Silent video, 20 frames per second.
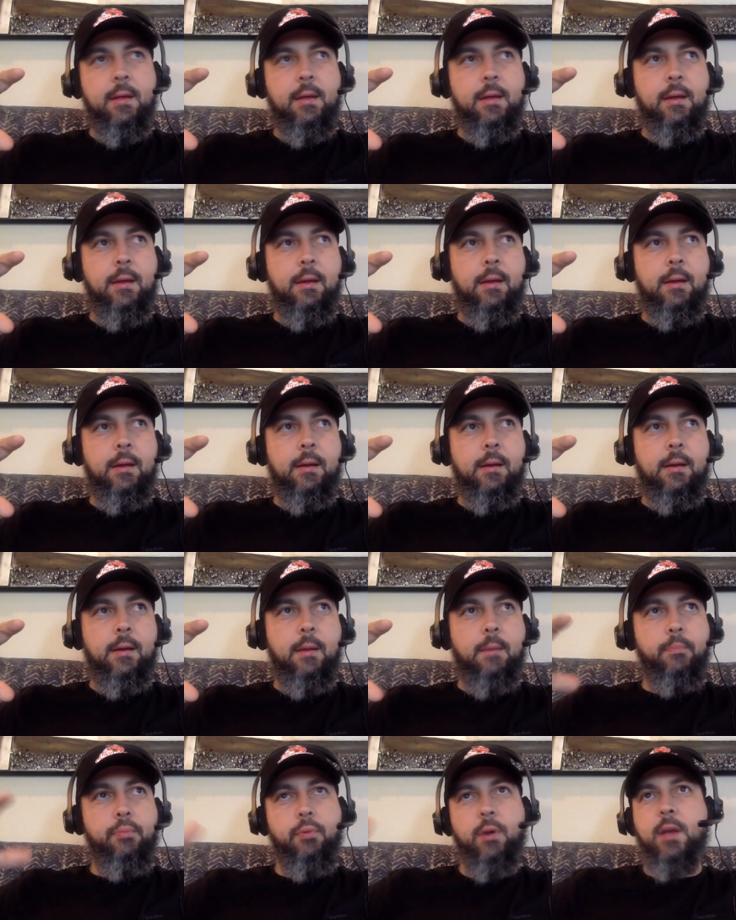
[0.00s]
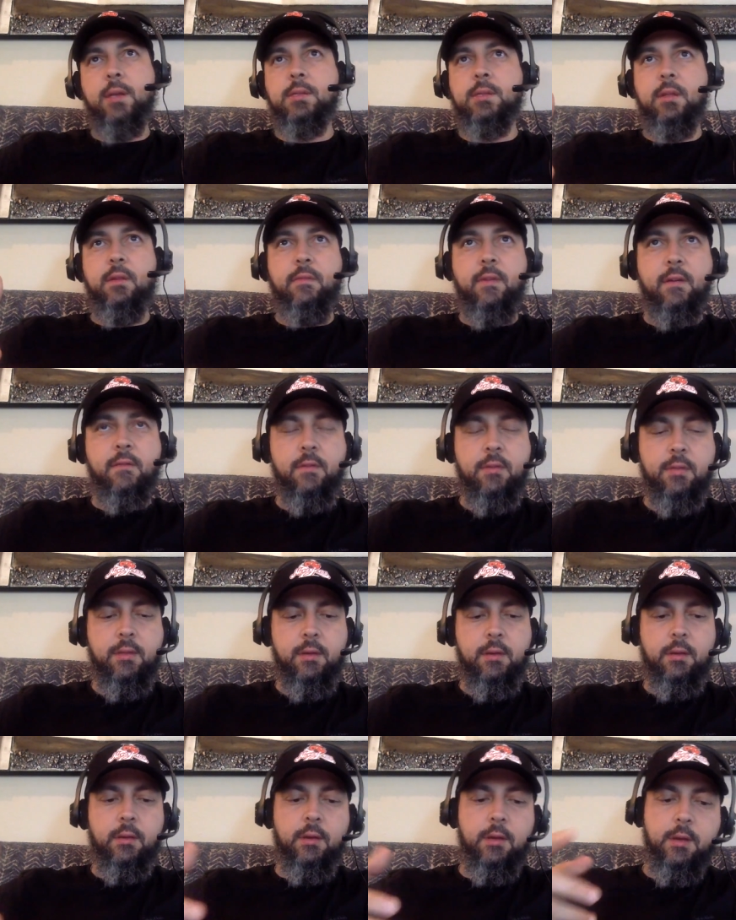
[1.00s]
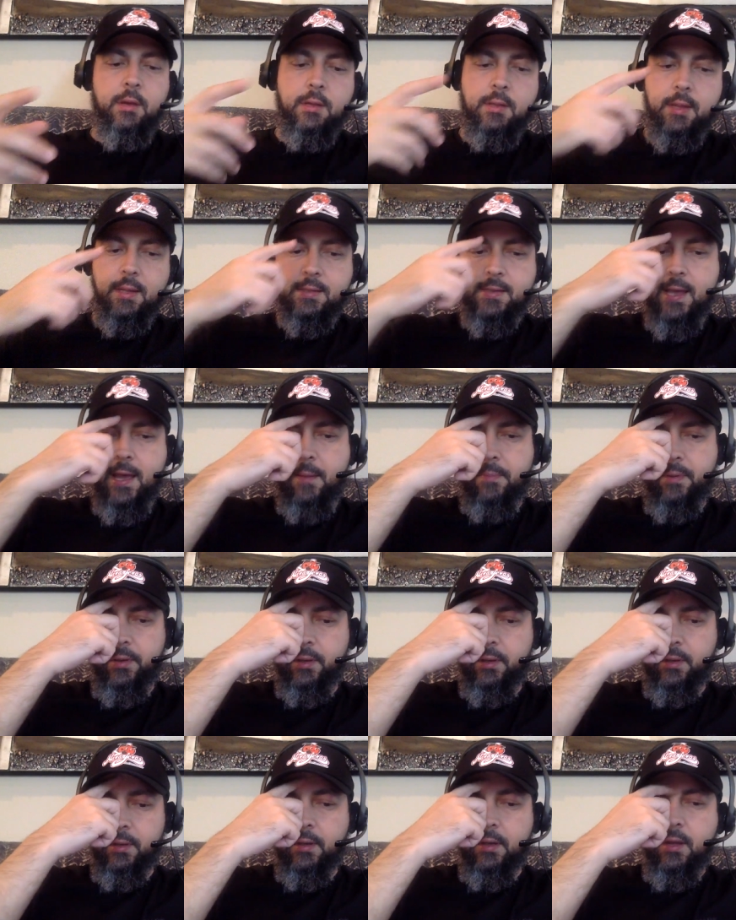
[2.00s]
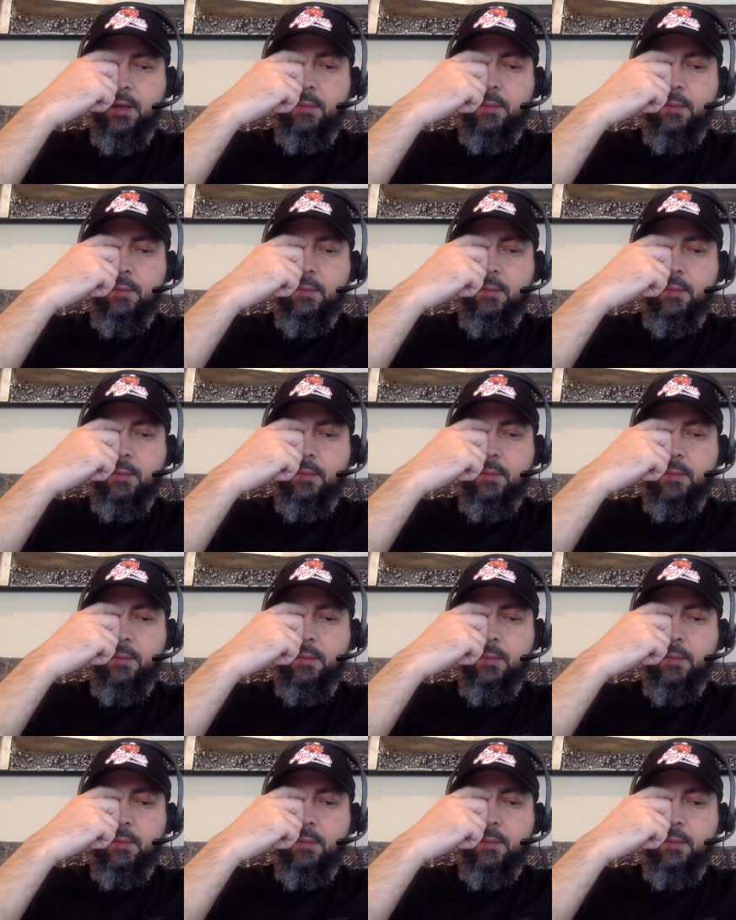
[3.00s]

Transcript: uh, abreast of everything that's happening.